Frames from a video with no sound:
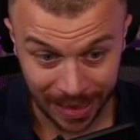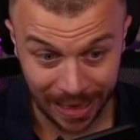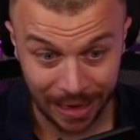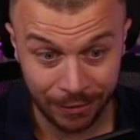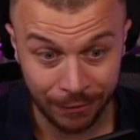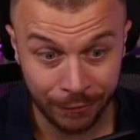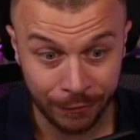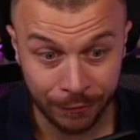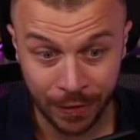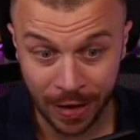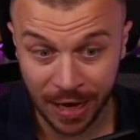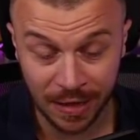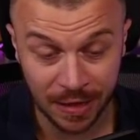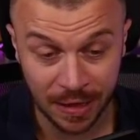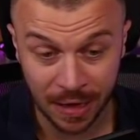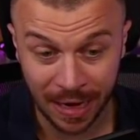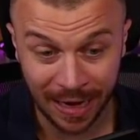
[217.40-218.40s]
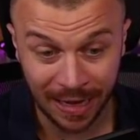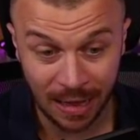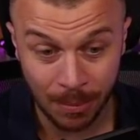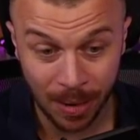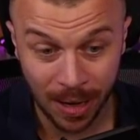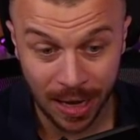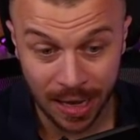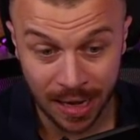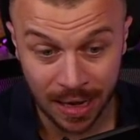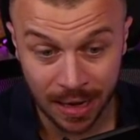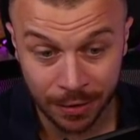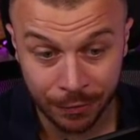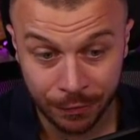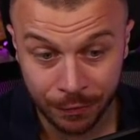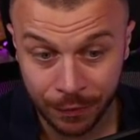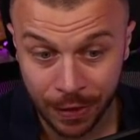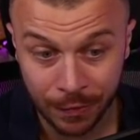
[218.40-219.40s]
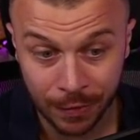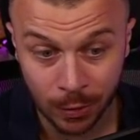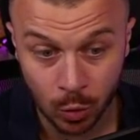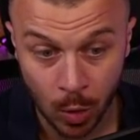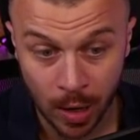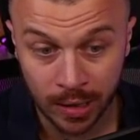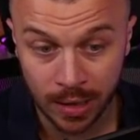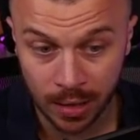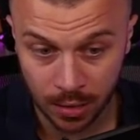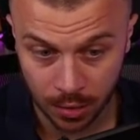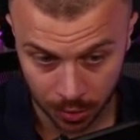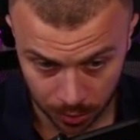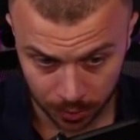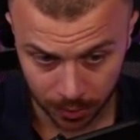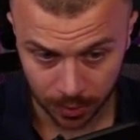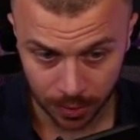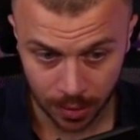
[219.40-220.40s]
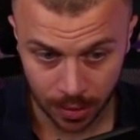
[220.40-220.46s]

in in the in the beginning of FIFA twenty-two.